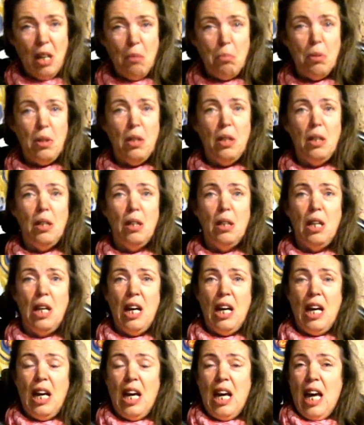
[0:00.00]
people.
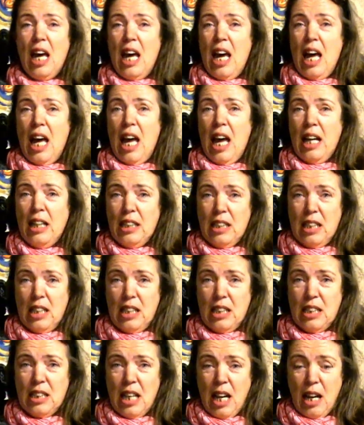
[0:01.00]
And
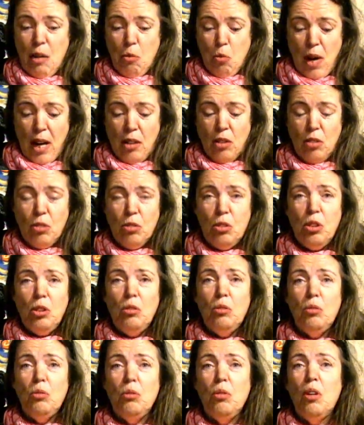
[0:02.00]
he said, why
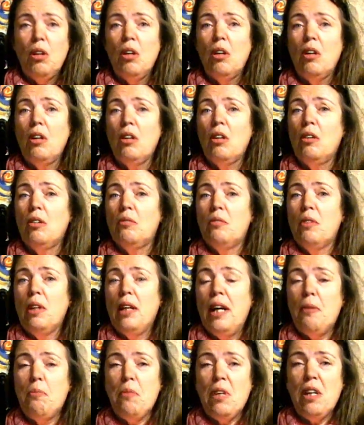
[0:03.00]
don't you
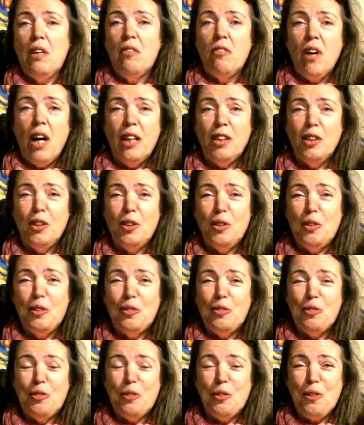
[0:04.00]
let me invite
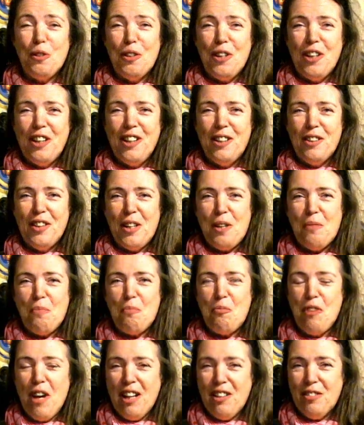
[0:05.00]
you for
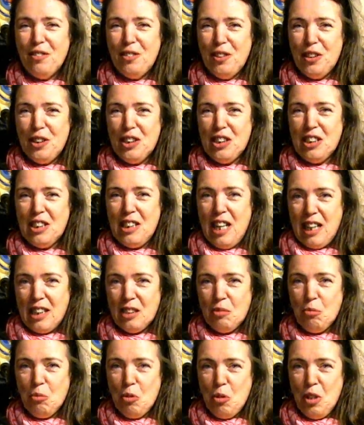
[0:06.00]
breakfast
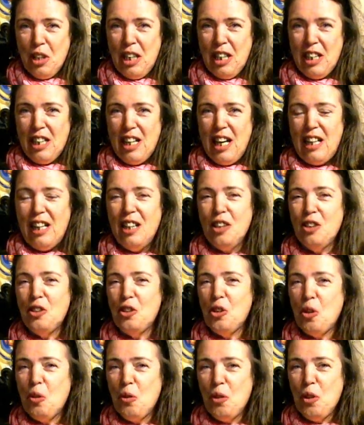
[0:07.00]
next morning and I
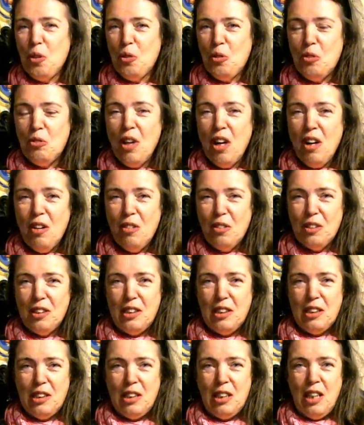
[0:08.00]
show you
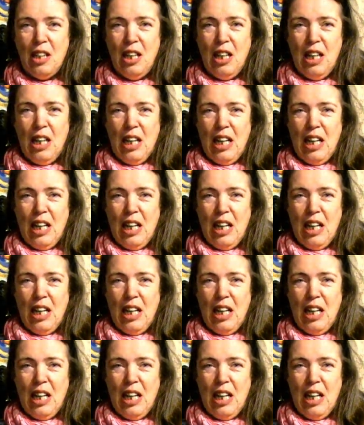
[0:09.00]
around?